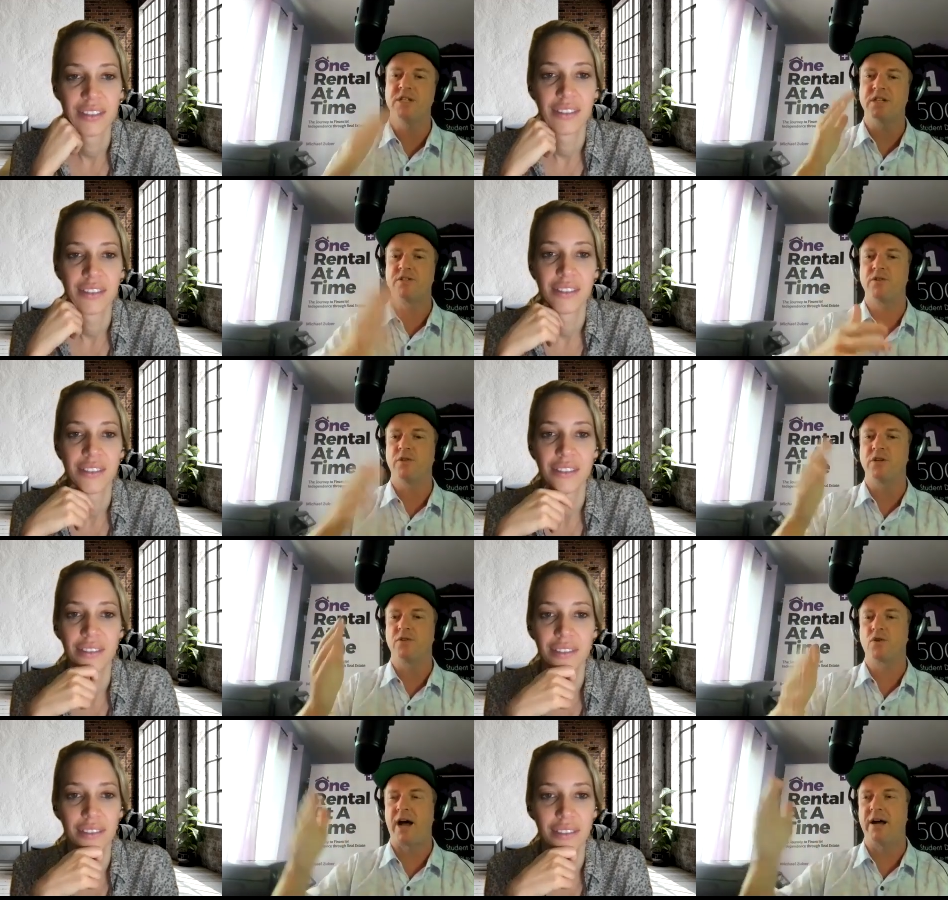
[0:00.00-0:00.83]
Speaker 1: and just do the
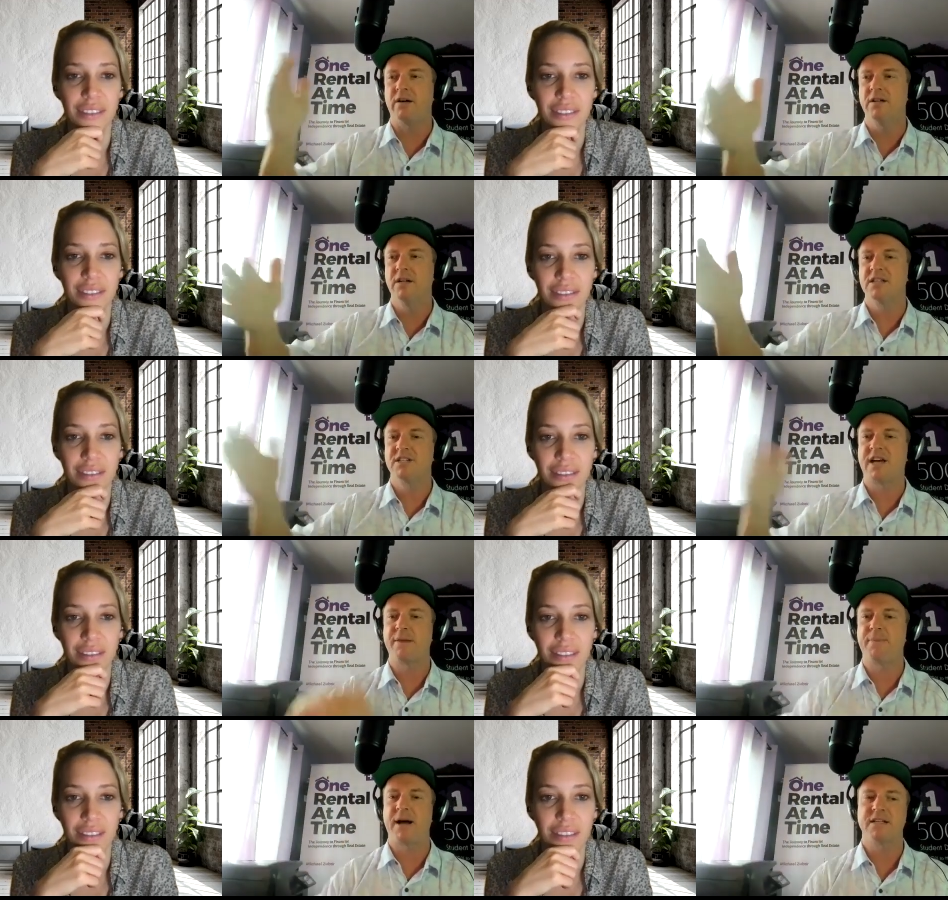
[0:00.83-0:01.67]
trial
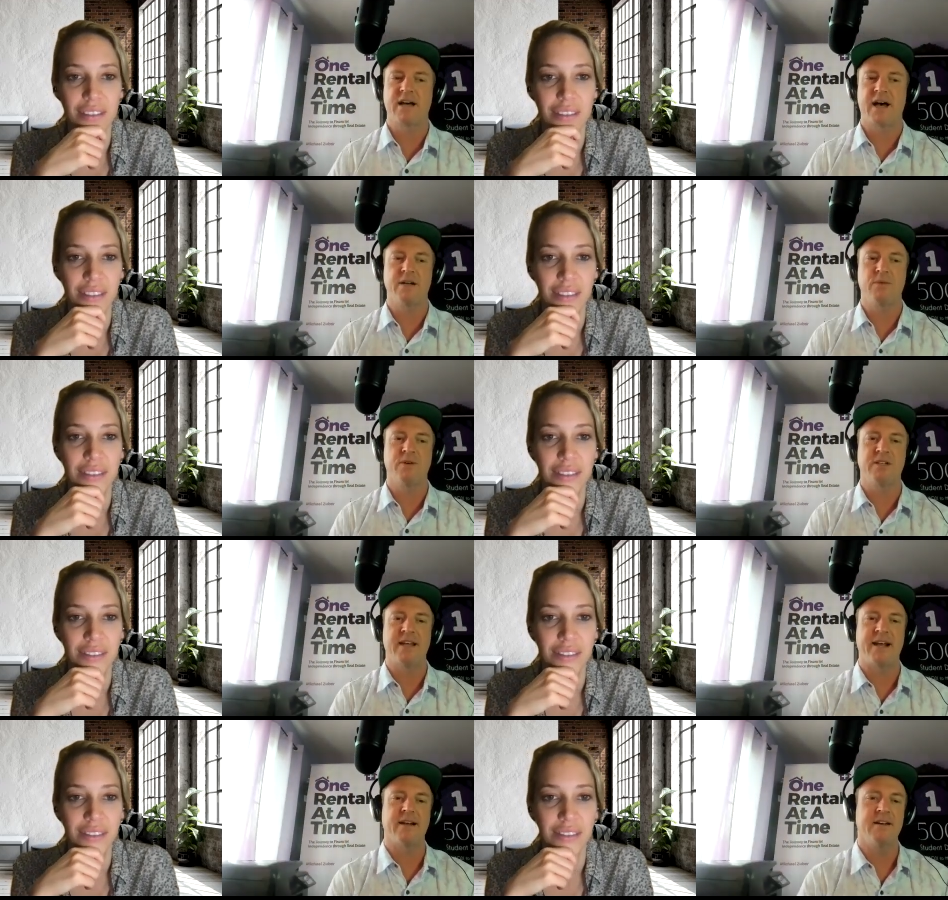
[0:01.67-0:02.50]
side by side with
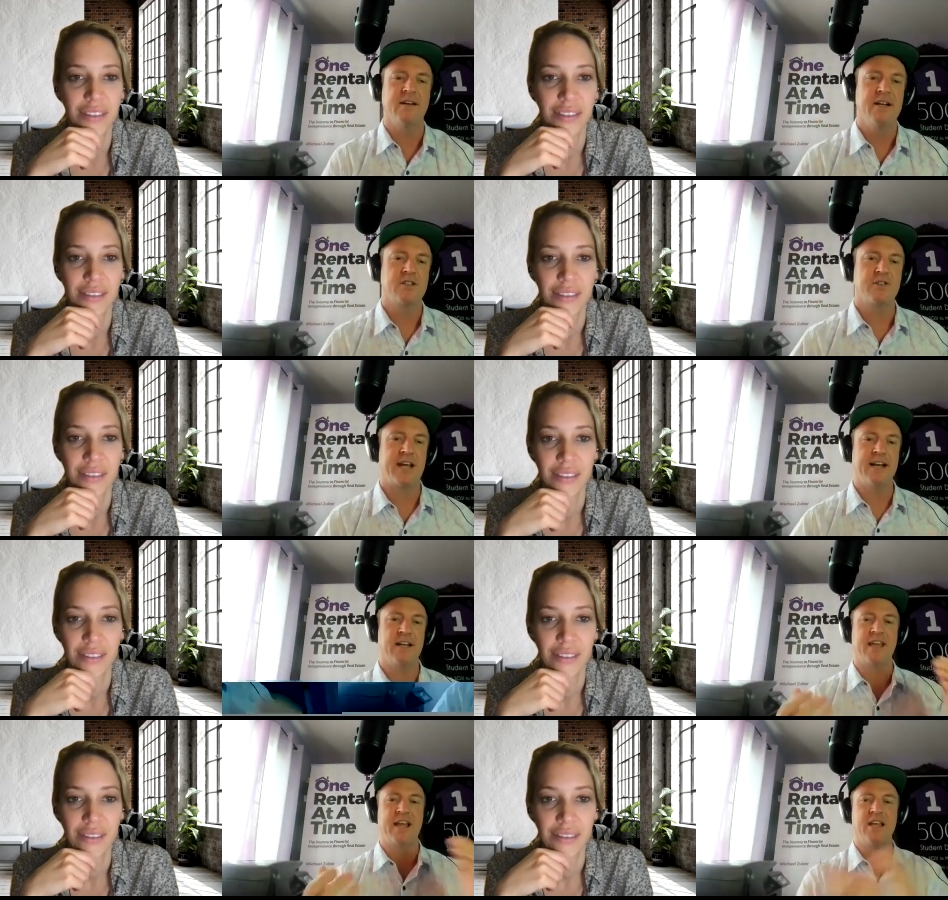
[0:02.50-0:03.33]
Dana. So,
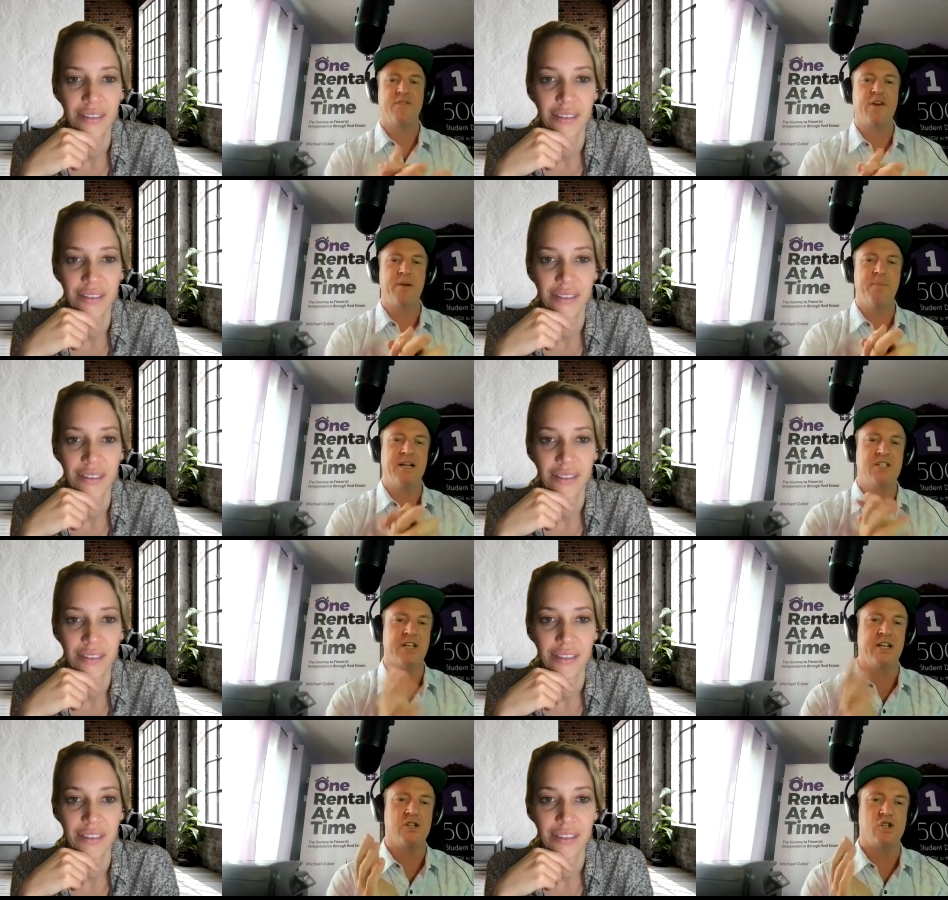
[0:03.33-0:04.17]
Dana, thank you very
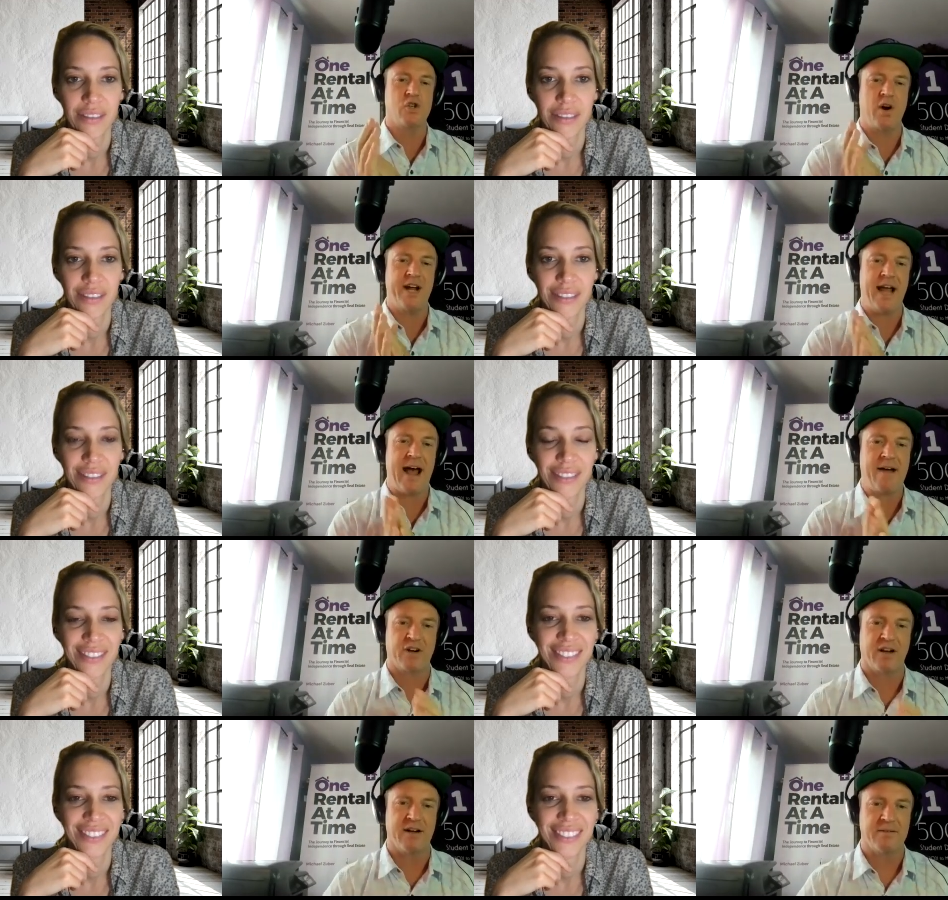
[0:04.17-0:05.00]
much and enjoy
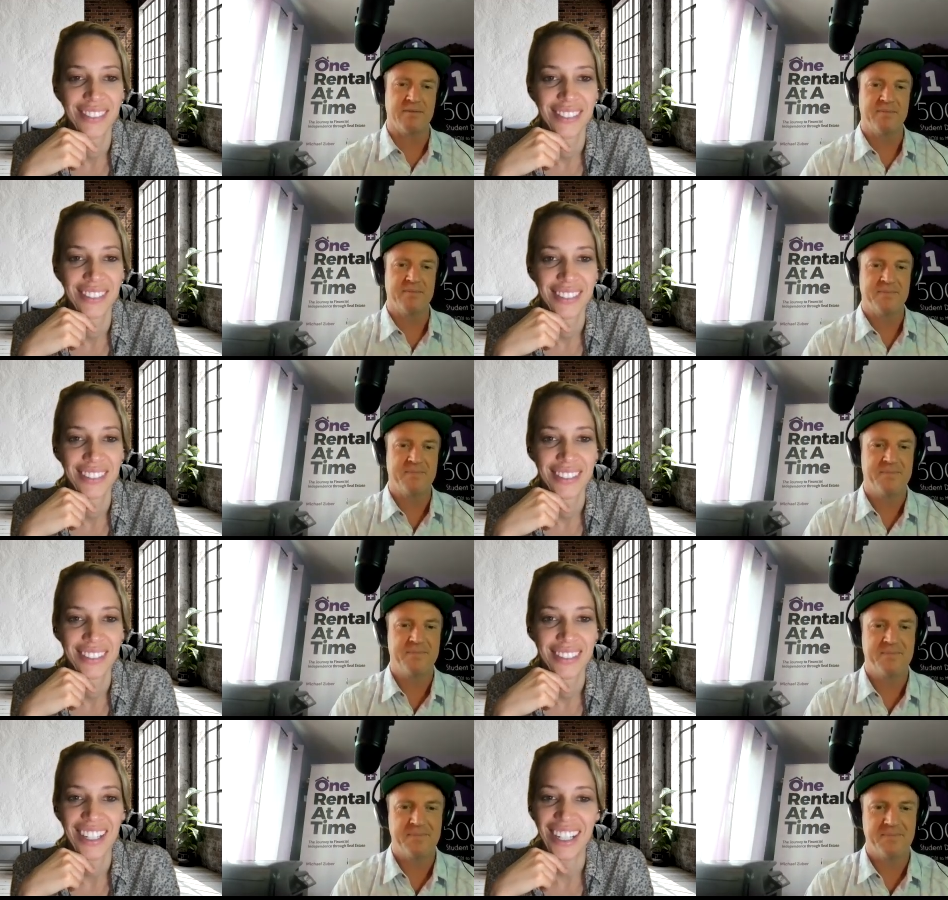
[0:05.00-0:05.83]
Africa.
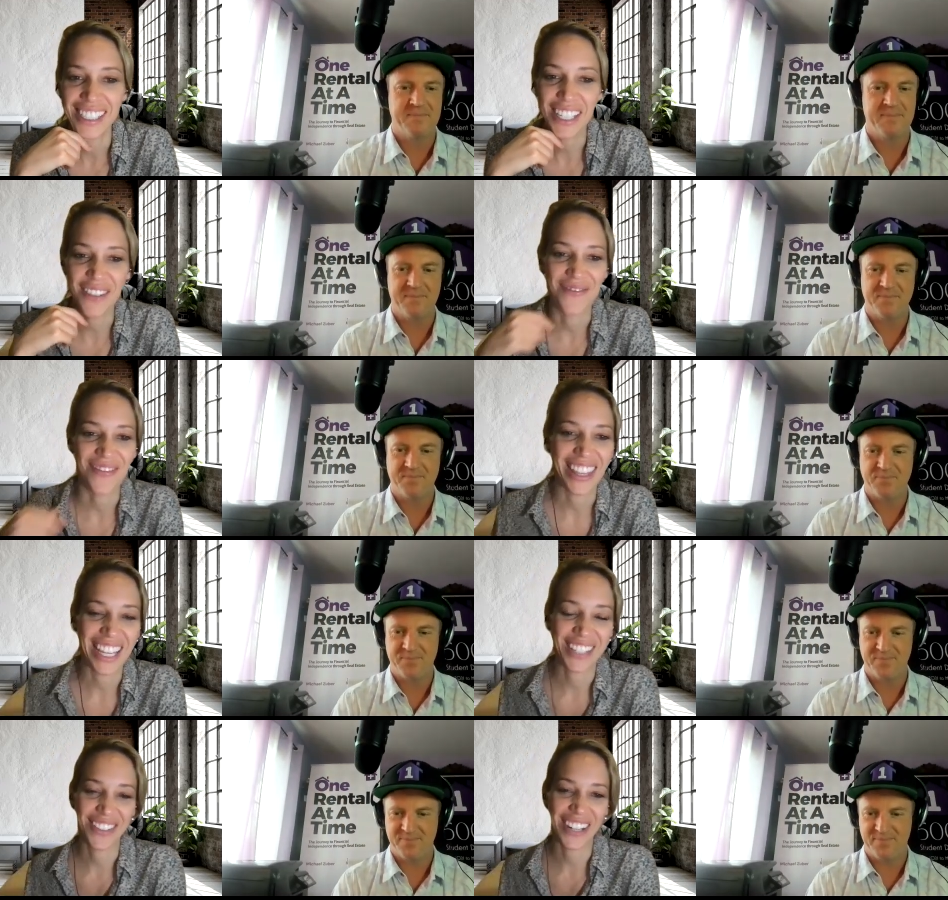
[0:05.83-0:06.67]
Speaker 2: Awesome.
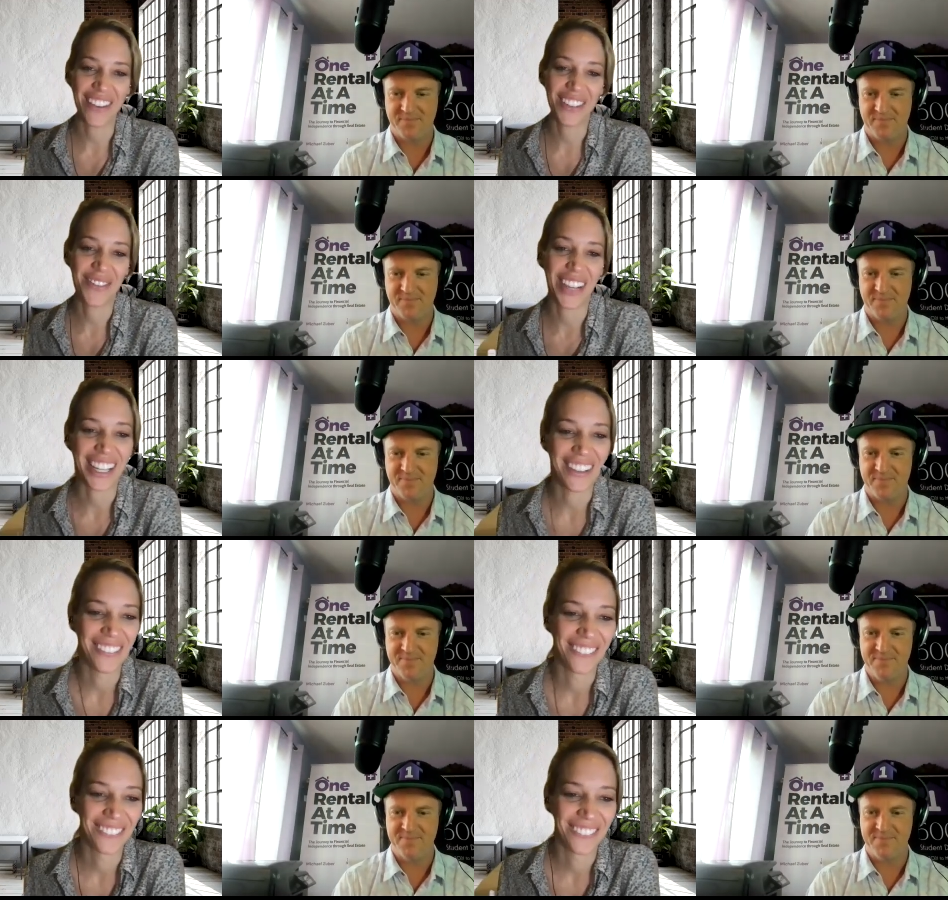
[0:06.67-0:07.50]
Thanks for having me.
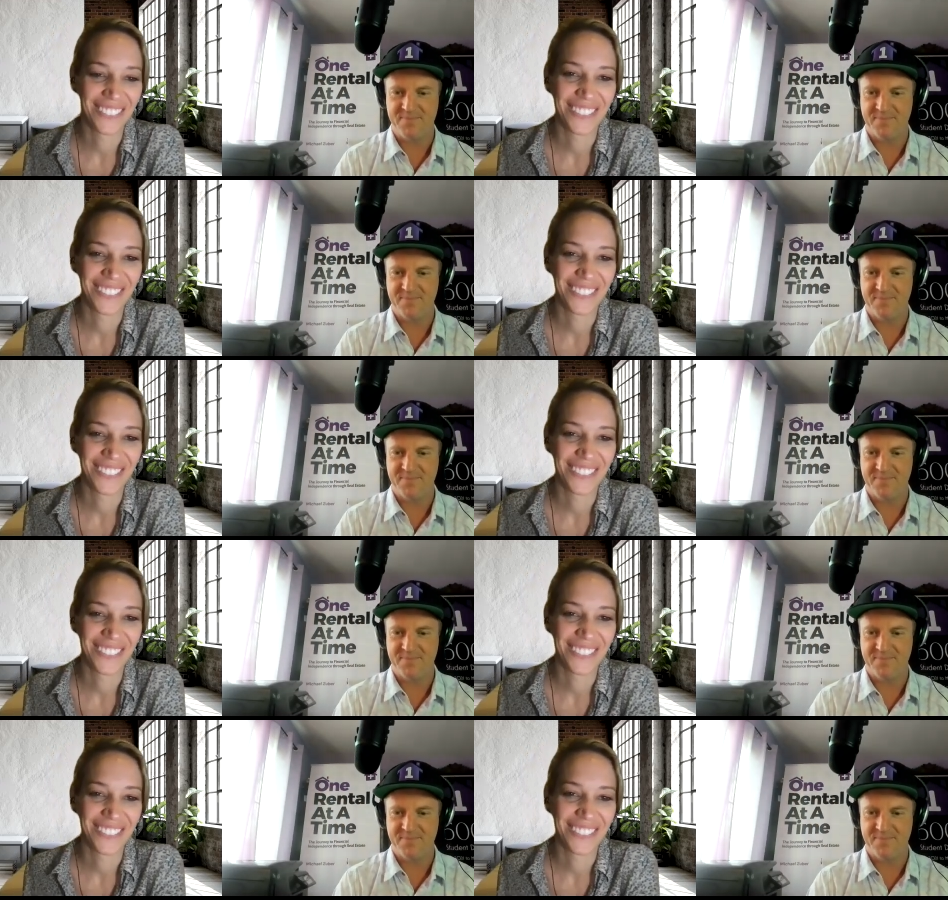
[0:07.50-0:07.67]
Mm -hmm.